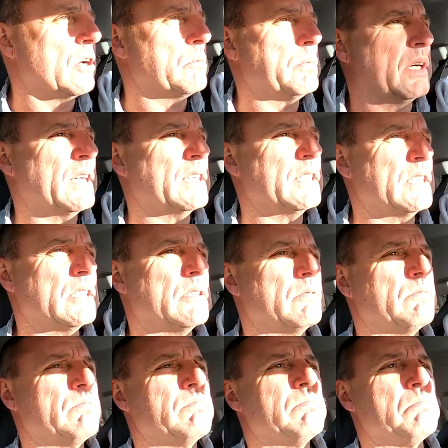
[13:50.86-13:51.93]
hundred bucks is
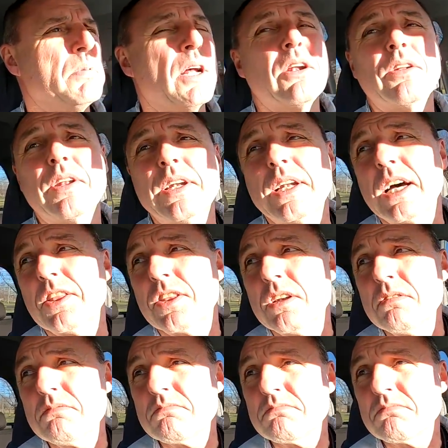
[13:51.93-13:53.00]
better than
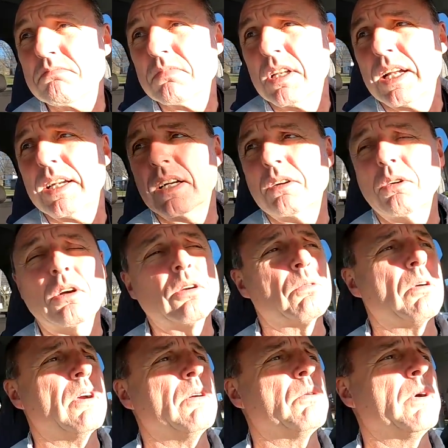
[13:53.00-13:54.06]
nothing, letting it grow
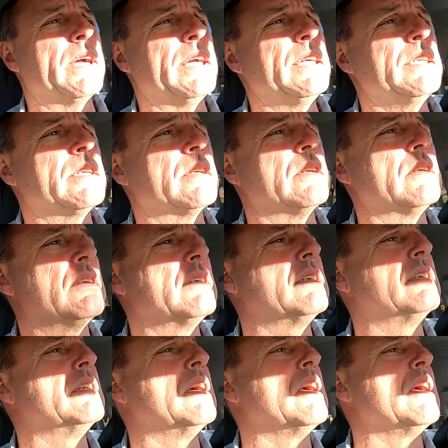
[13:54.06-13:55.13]
to waste. So
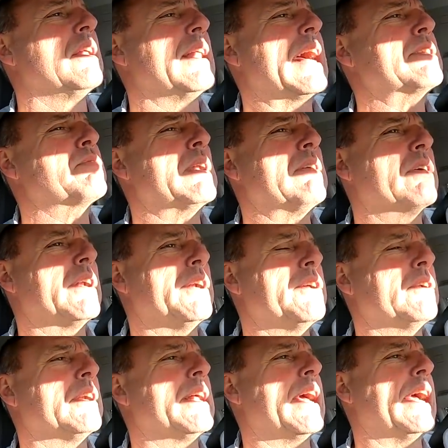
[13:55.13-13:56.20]
that's what I'm going
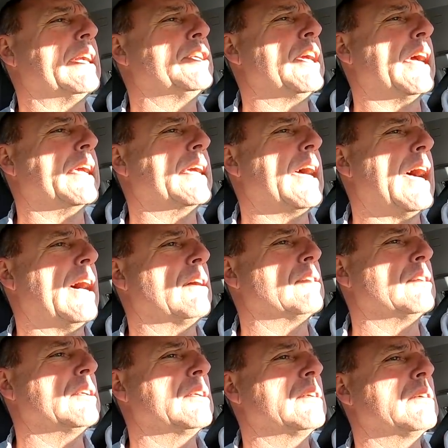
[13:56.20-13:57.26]
to do today. Check
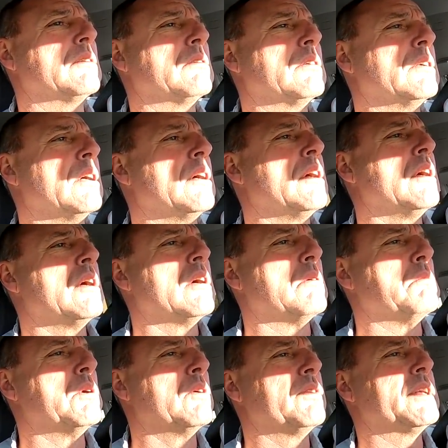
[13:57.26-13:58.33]
cows,
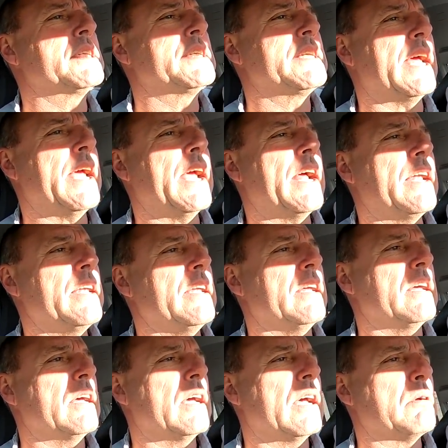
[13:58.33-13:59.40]
move the stand,
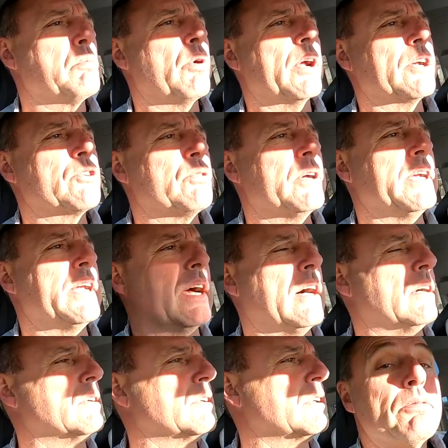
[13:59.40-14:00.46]
and bring a tree
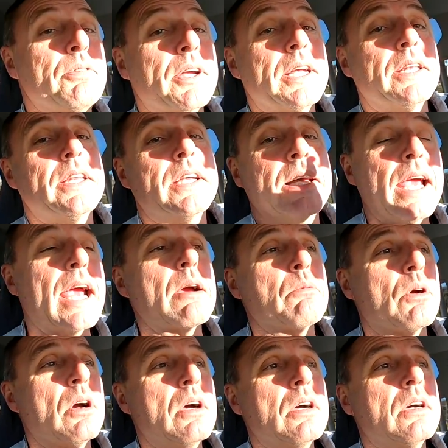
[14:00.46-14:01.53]
down. Don't forget the
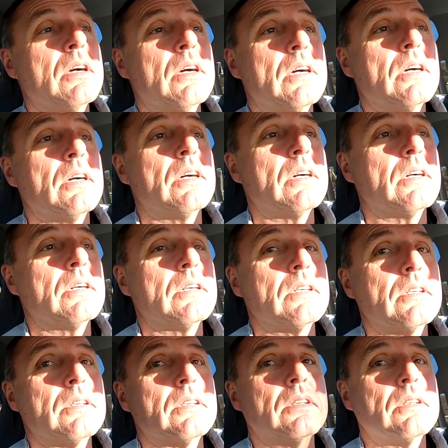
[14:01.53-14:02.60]
camera,
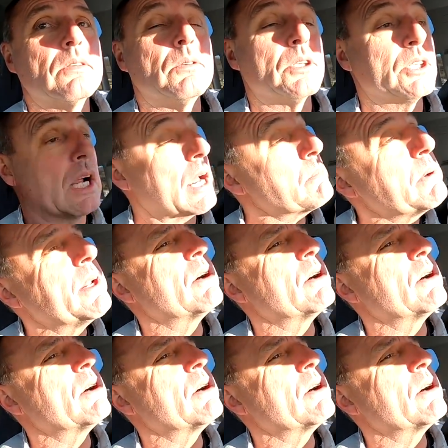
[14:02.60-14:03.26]
which I've